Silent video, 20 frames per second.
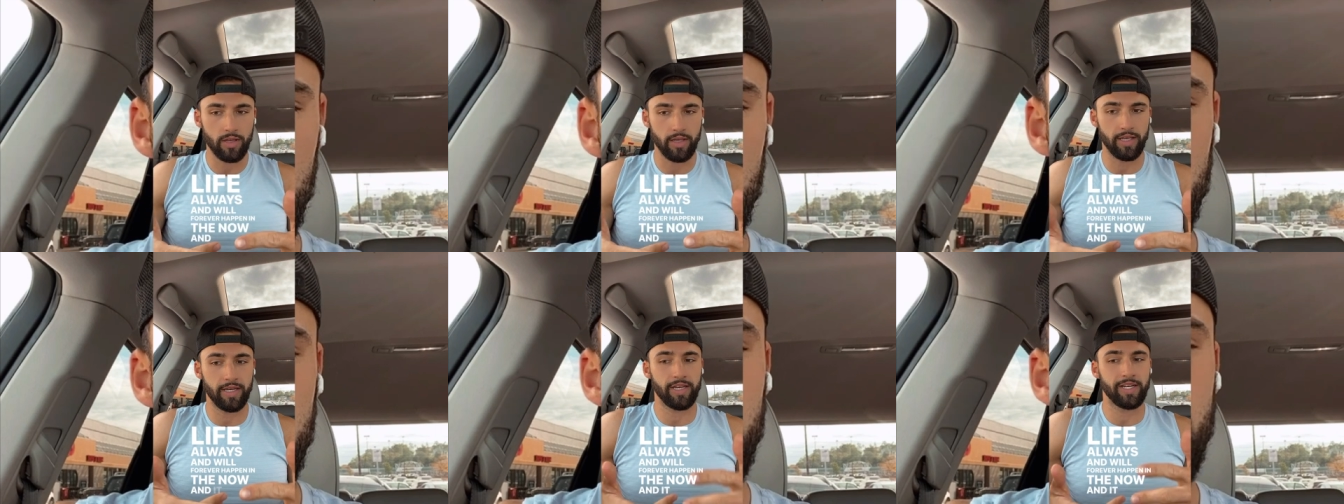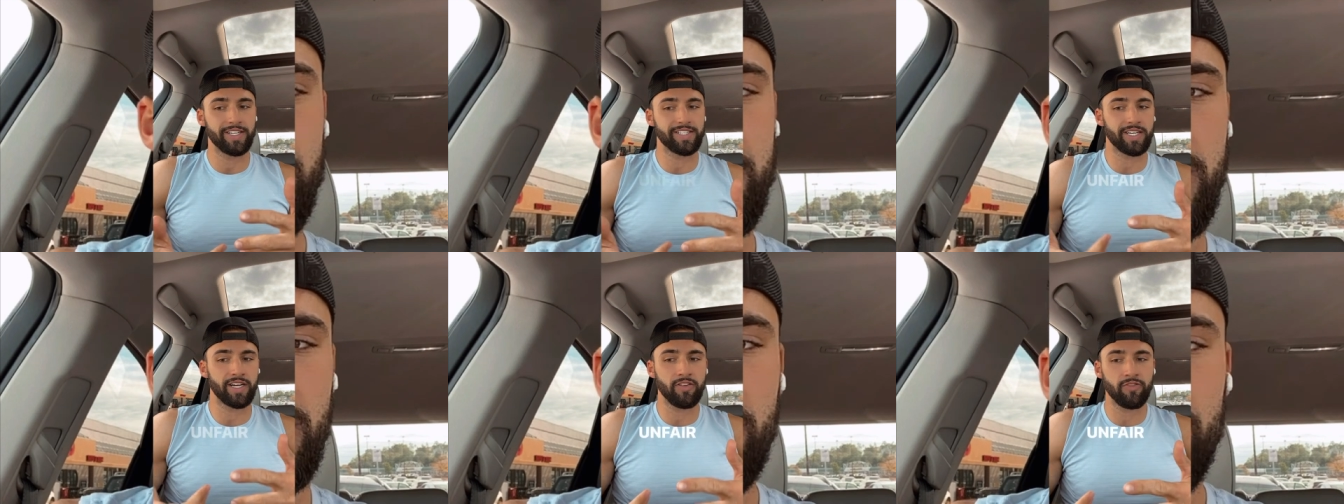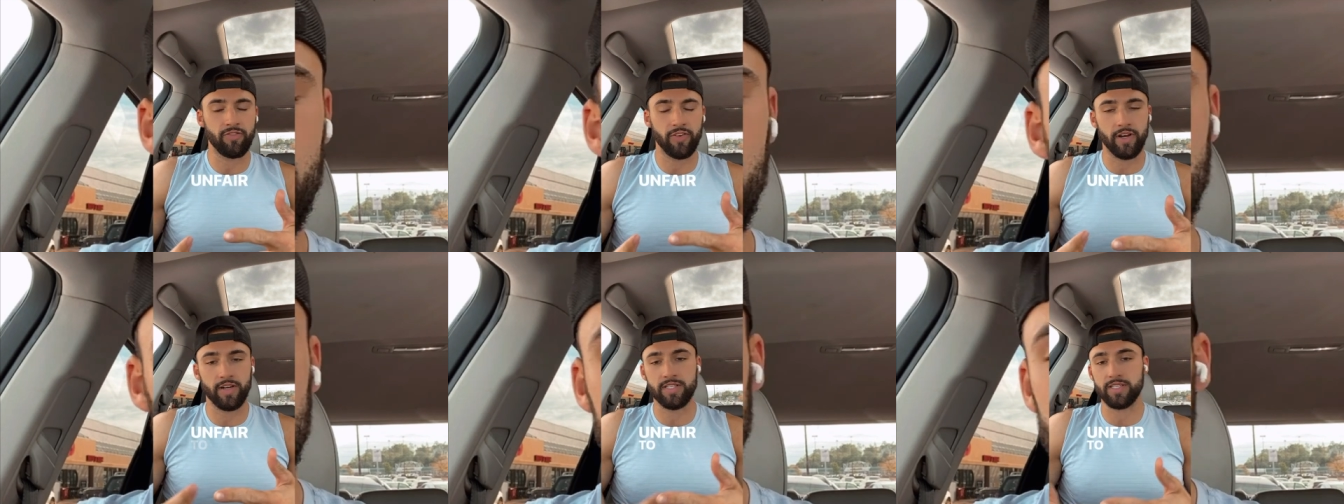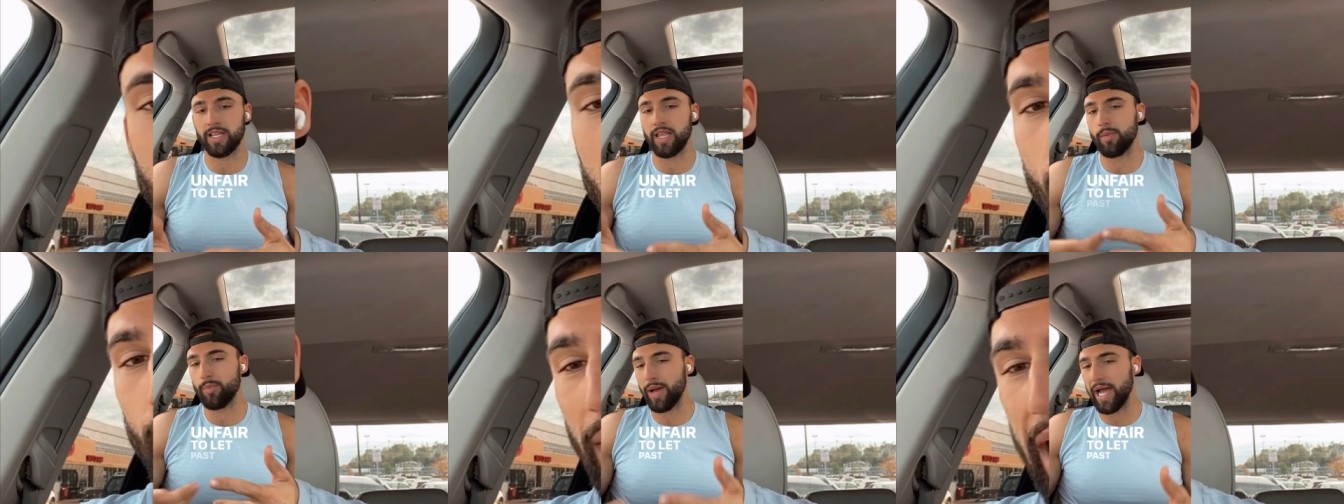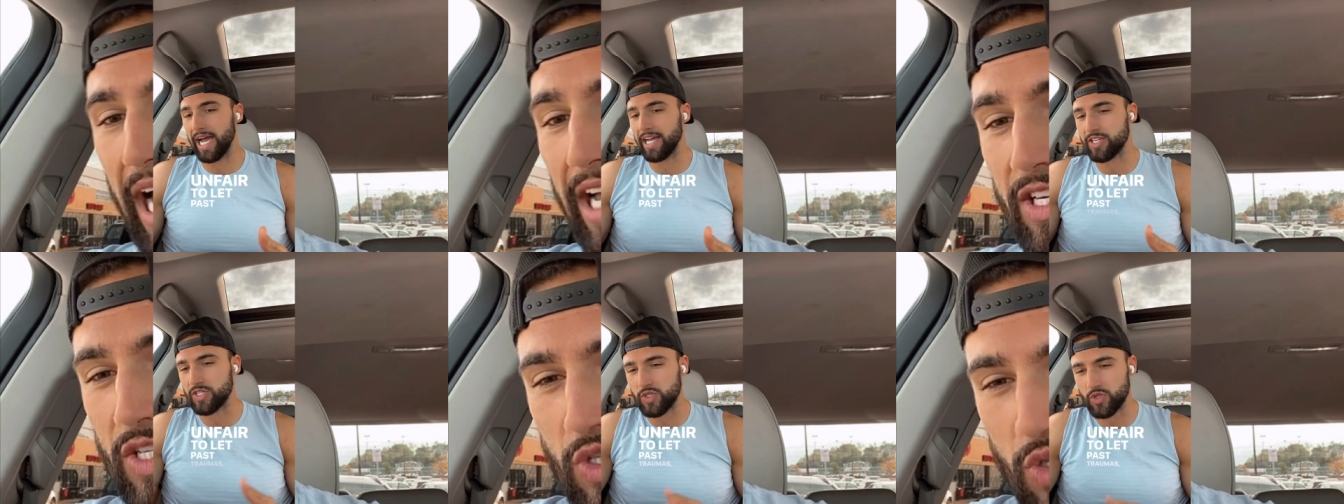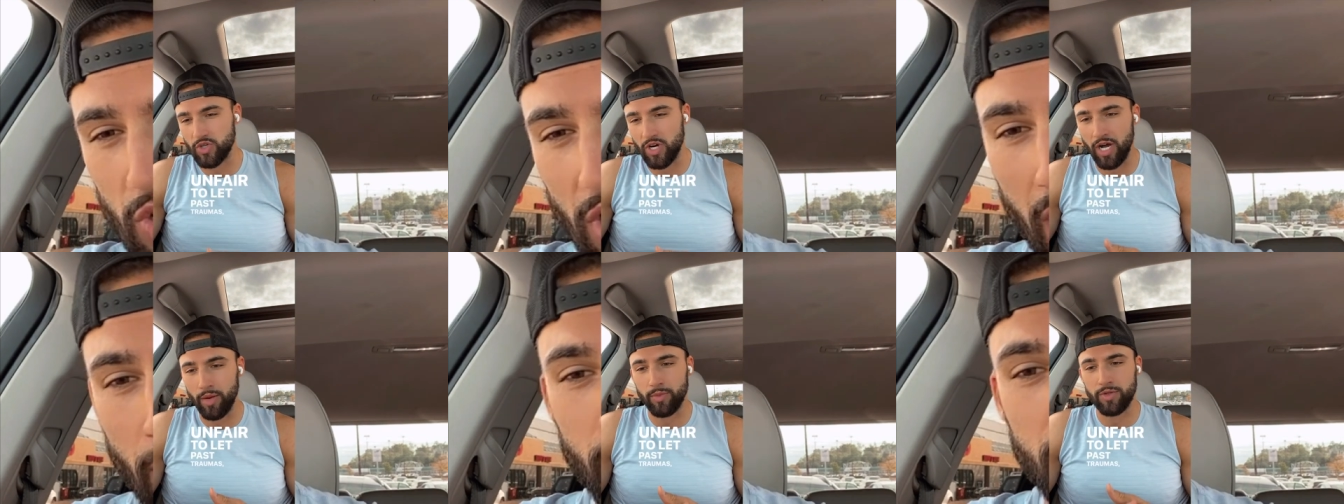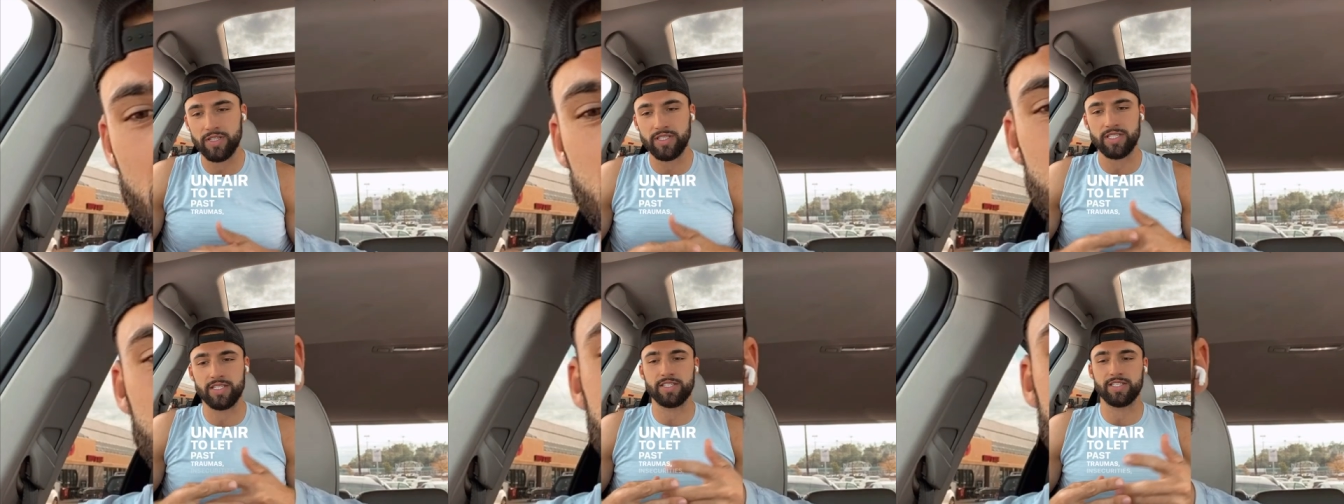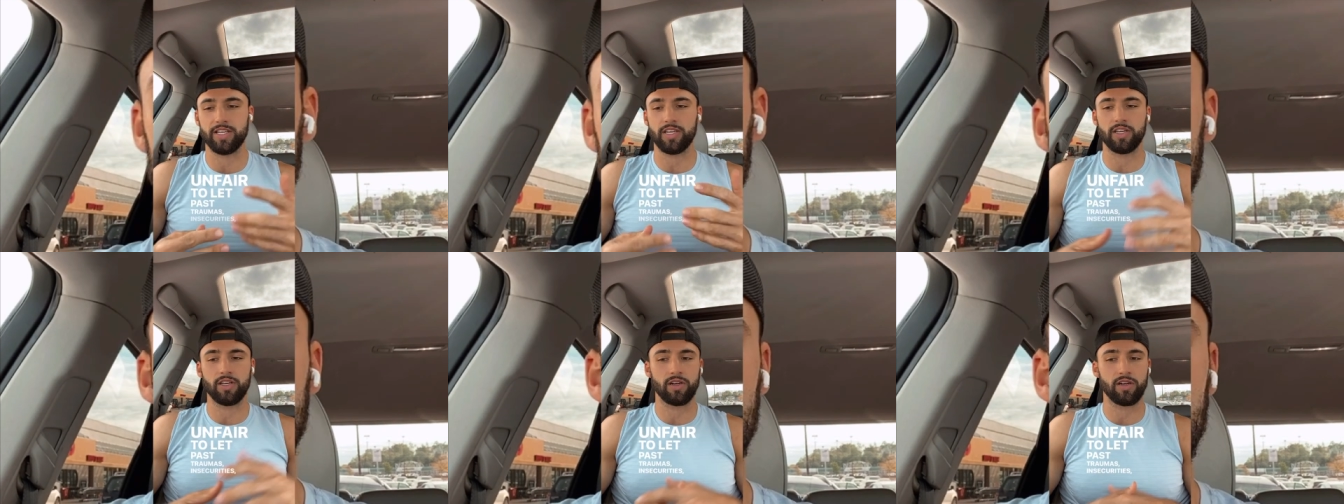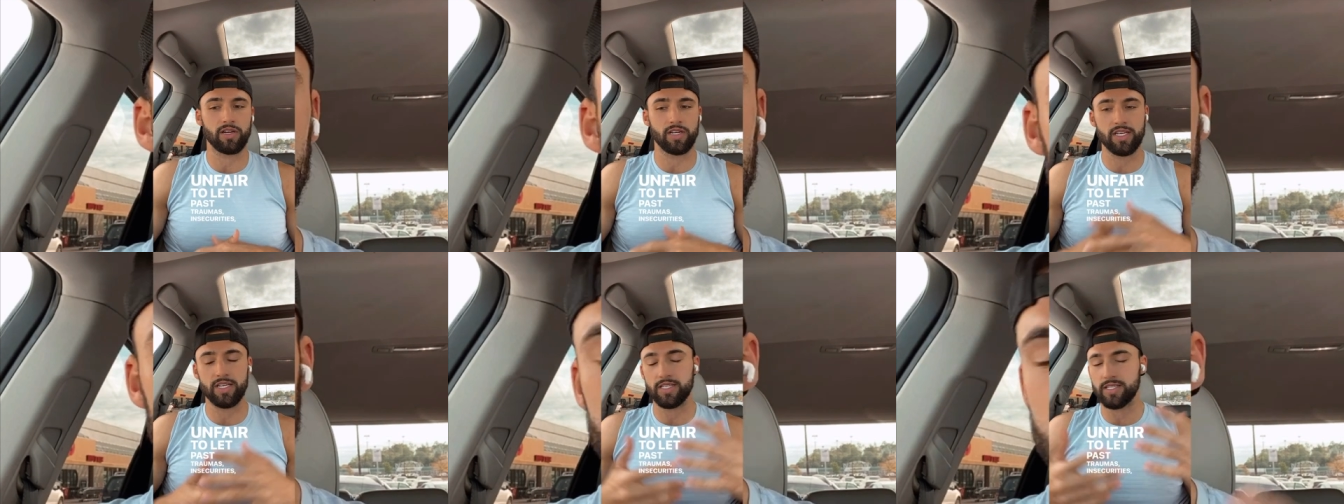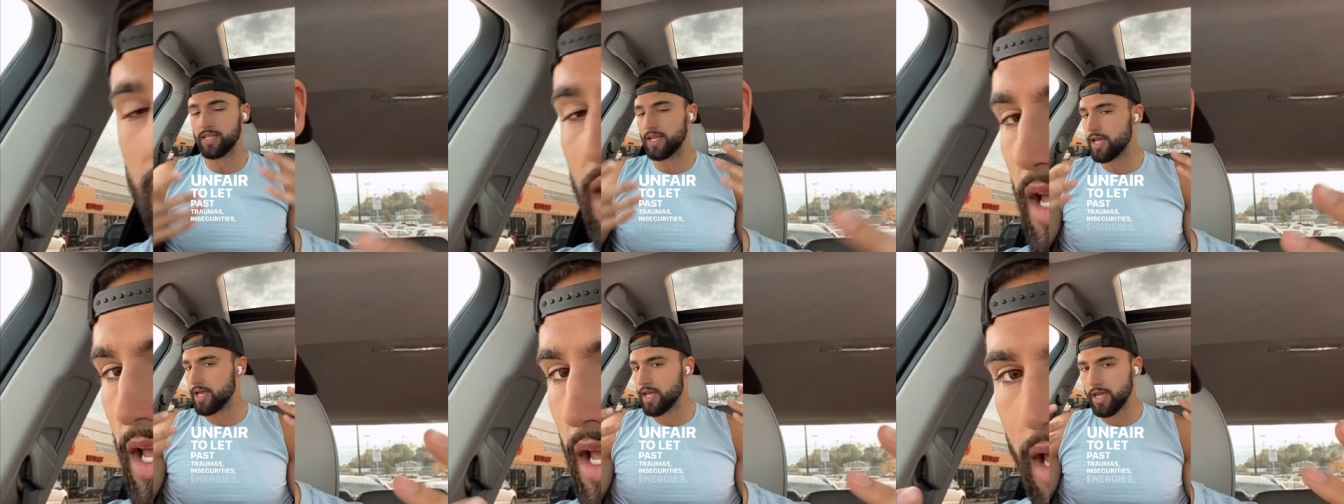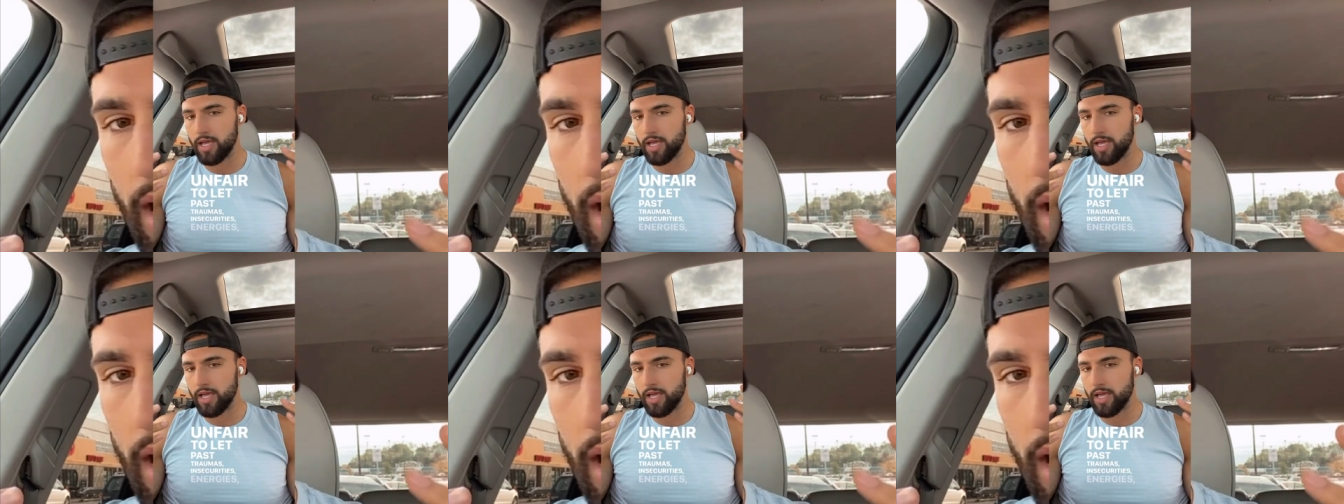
And it is unfair to let past traumas, insecurities,